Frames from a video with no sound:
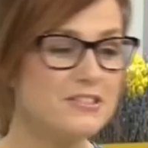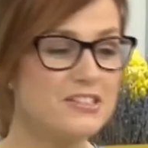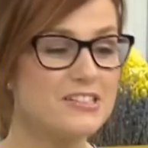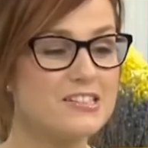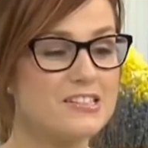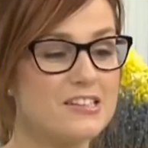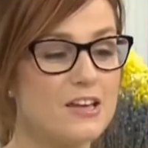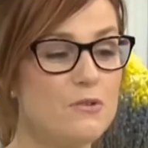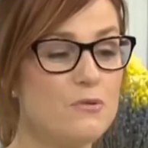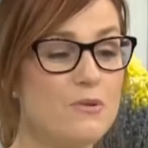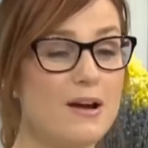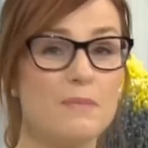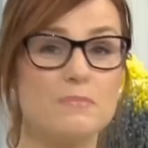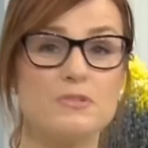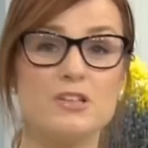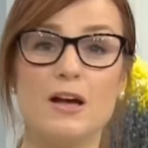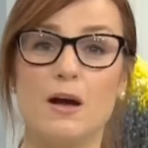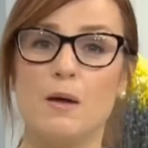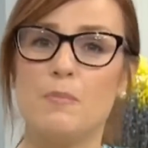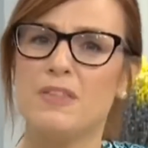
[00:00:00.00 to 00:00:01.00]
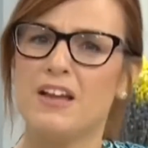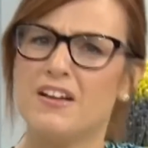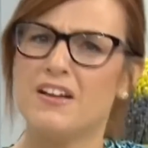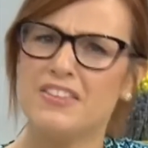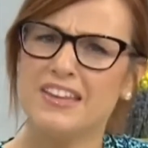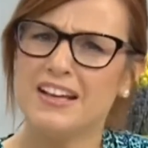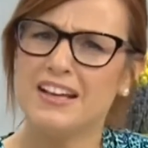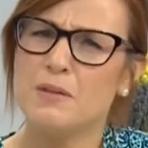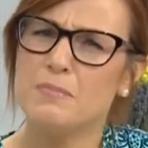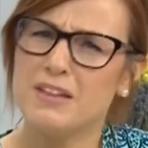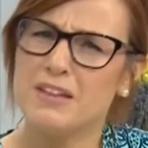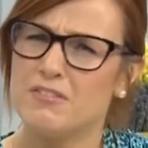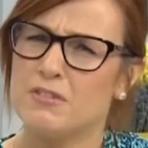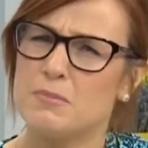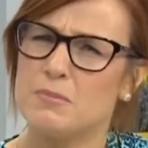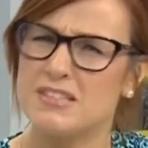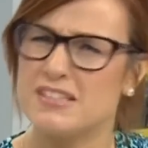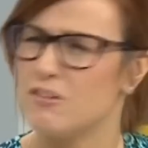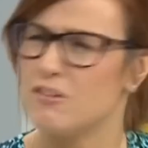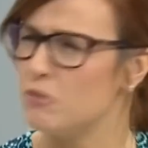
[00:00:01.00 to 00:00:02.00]
they were just so wrapped up that I think I'm
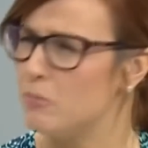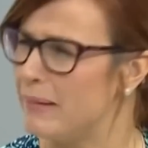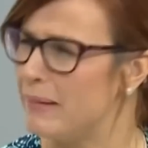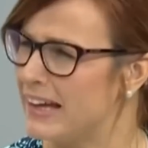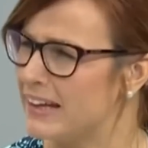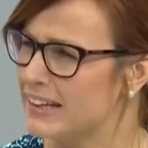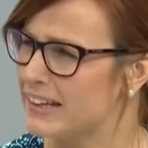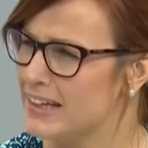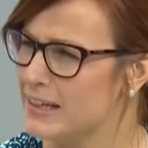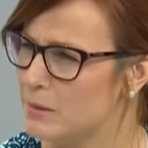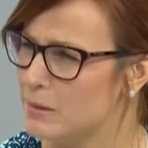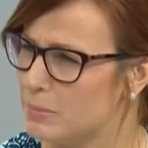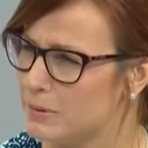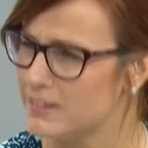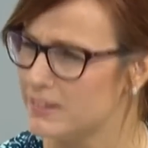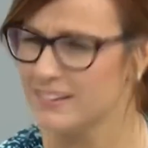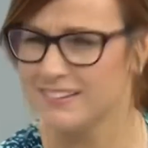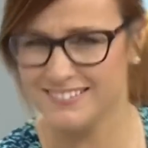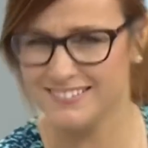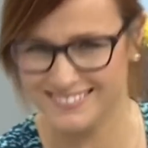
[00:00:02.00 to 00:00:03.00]
giving myself a bad hip.